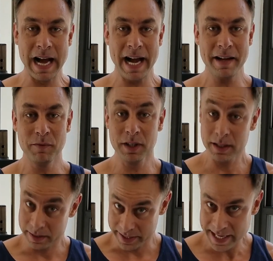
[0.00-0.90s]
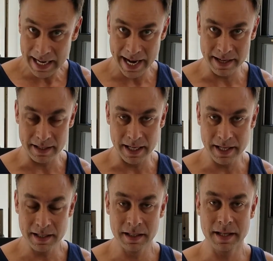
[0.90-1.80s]
I will
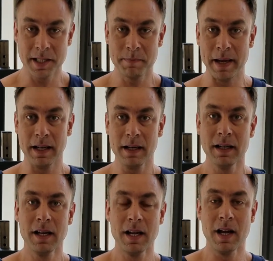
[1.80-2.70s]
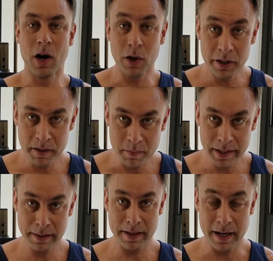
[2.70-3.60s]
single-handedly dispel all the
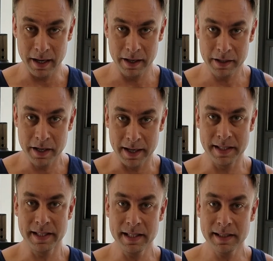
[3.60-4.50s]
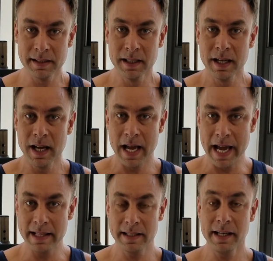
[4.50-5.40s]
myths and all the nonsense
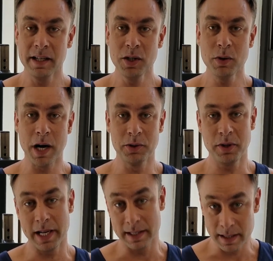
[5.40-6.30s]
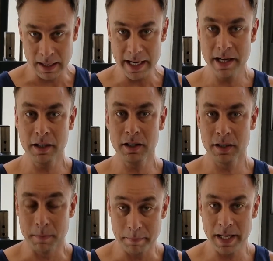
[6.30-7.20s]
and tell you how to get leaner,
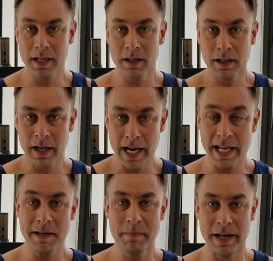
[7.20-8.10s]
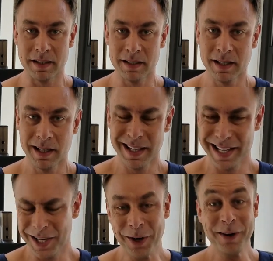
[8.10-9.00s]
bigger, and eat better.
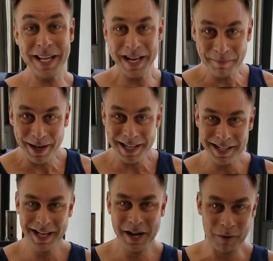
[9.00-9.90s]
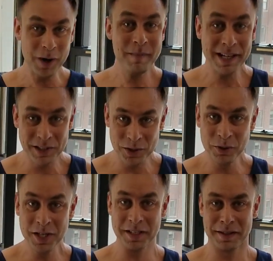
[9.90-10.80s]
Oh yeah, Mike? What makes
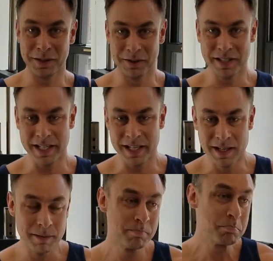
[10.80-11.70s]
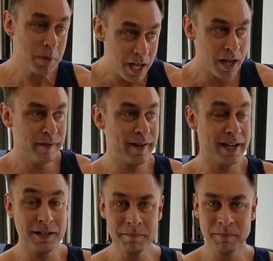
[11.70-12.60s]
you the authority?
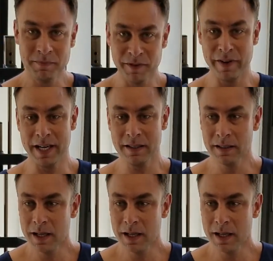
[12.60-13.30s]
Fair, fair.